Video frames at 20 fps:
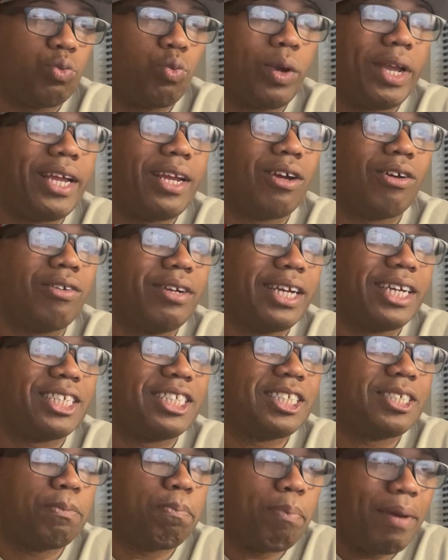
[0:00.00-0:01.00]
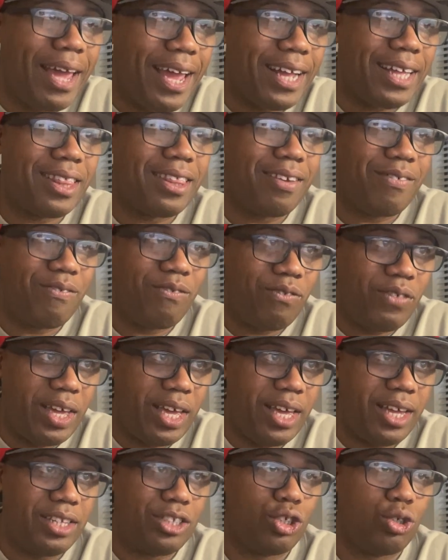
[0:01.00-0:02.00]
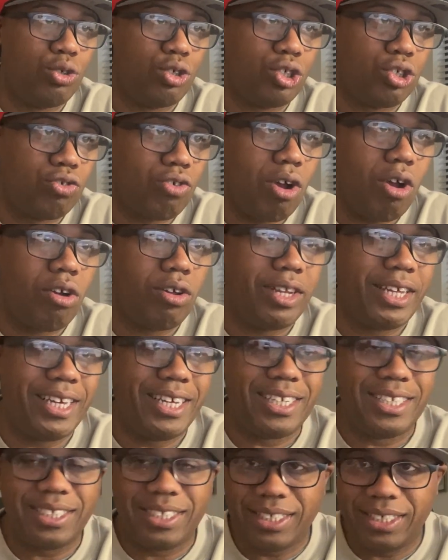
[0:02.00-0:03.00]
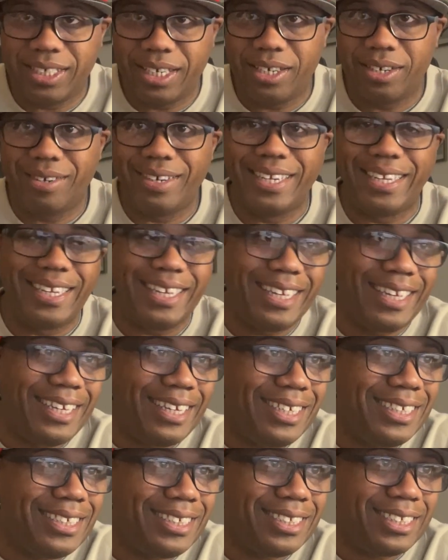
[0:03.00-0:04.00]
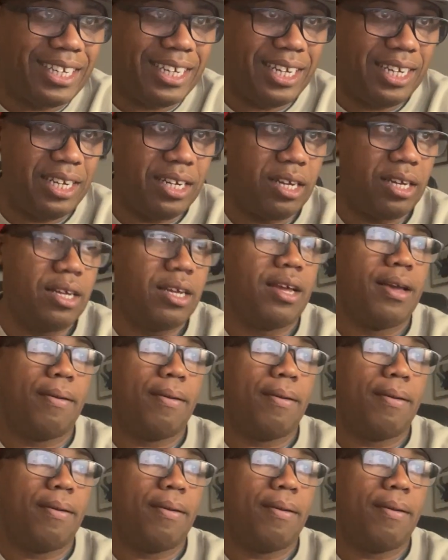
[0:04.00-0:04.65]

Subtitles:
we don't expect the Fed to strongly consider easing